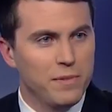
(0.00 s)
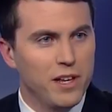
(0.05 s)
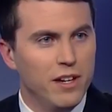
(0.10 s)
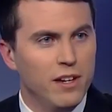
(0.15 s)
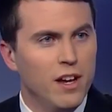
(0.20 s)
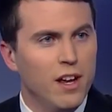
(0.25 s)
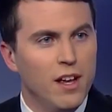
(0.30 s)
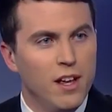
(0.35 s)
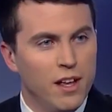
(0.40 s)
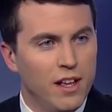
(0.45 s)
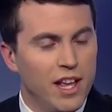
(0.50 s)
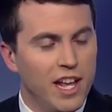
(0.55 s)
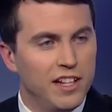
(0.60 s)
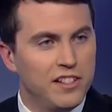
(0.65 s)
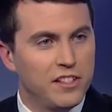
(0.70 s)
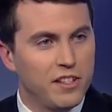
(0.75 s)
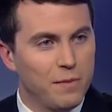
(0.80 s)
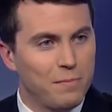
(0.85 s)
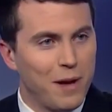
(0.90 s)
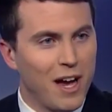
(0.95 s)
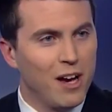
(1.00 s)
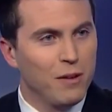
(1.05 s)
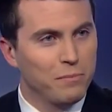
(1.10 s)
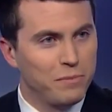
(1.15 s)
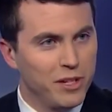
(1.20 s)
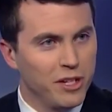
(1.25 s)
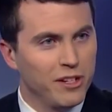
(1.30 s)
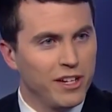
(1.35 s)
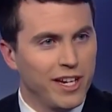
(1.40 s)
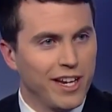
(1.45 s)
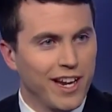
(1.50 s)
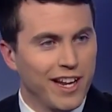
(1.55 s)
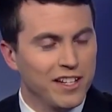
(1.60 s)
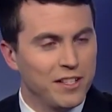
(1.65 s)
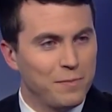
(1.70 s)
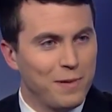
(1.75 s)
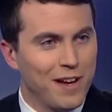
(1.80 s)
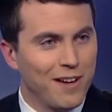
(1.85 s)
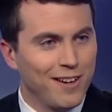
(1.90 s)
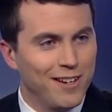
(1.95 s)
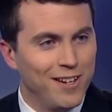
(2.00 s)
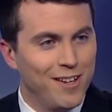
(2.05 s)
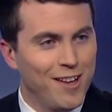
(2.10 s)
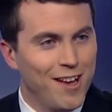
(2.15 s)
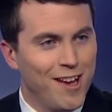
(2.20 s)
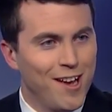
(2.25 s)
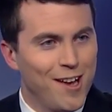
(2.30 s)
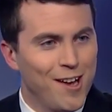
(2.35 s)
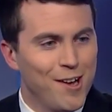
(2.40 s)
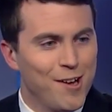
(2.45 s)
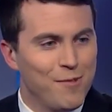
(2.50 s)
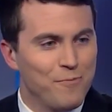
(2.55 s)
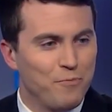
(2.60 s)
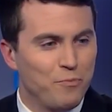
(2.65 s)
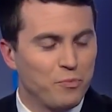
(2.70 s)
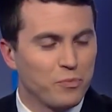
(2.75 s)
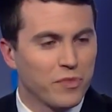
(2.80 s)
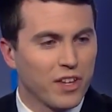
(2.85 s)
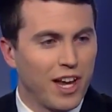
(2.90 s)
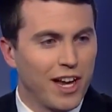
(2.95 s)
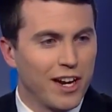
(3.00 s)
Men, it's about building, it's about trying